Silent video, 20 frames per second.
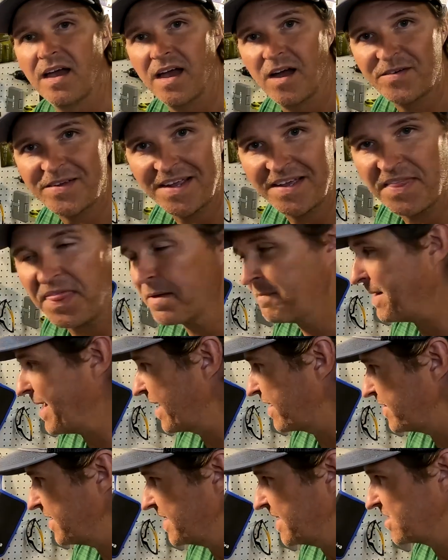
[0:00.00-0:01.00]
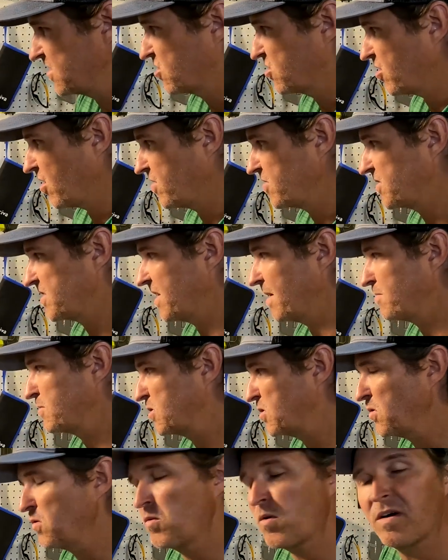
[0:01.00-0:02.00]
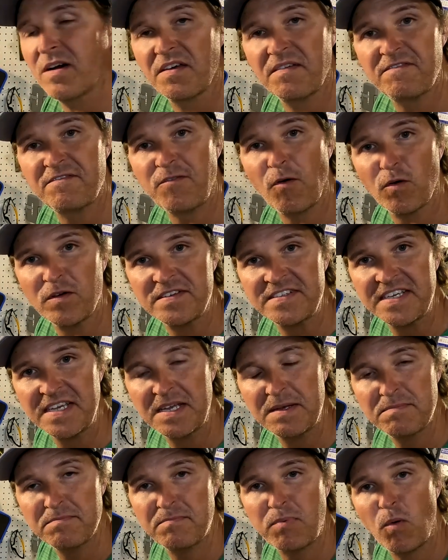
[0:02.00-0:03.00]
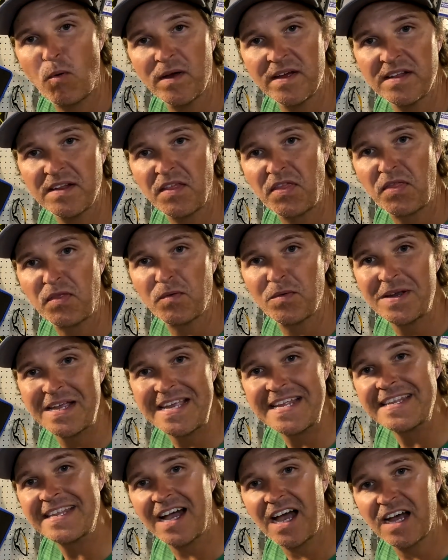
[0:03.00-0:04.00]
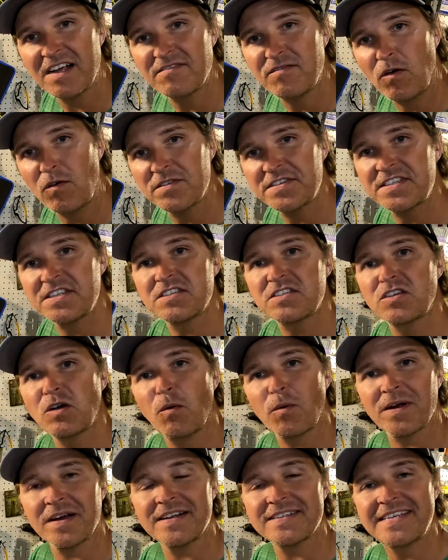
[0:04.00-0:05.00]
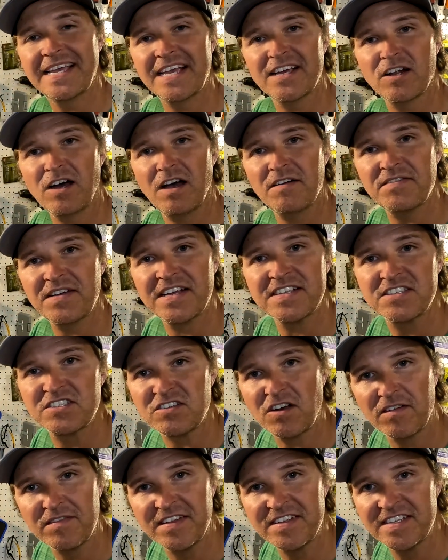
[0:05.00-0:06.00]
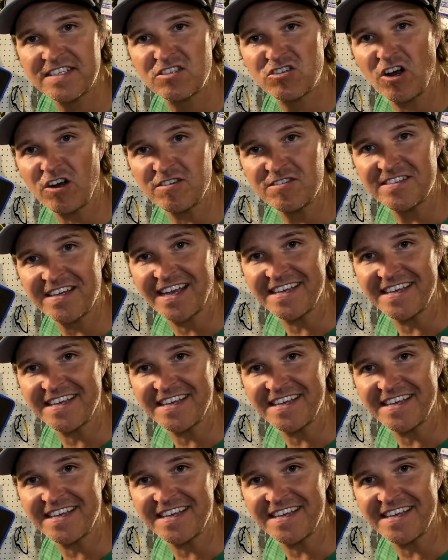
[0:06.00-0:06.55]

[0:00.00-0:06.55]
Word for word: Okay, the battery is charged up to 14.39 volts, so we're gonna take it off and start the discharge